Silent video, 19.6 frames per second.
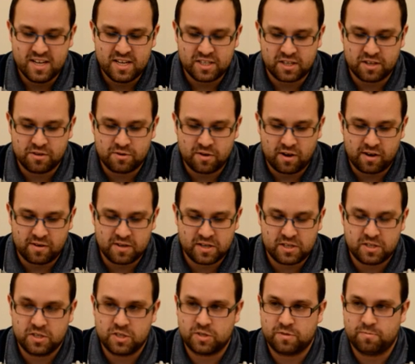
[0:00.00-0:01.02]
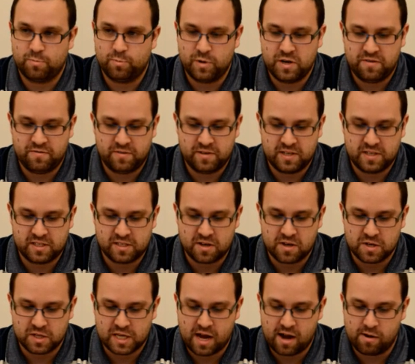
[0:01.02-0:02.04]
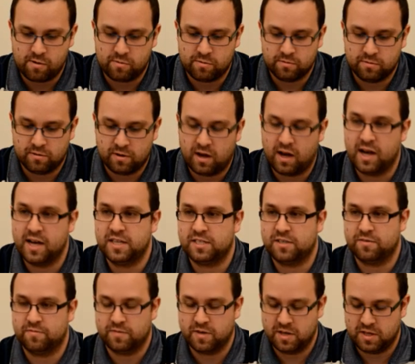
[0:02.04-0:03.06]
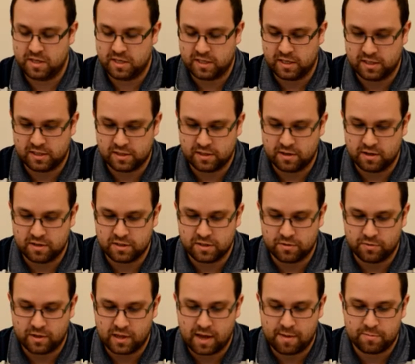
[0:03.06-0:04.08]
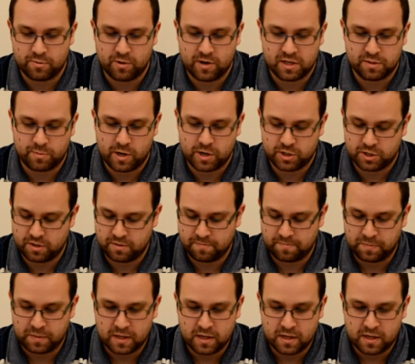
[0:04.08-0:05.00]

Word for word: So I'm going to just briefly discuss how I'd convert this into to a lambda expression.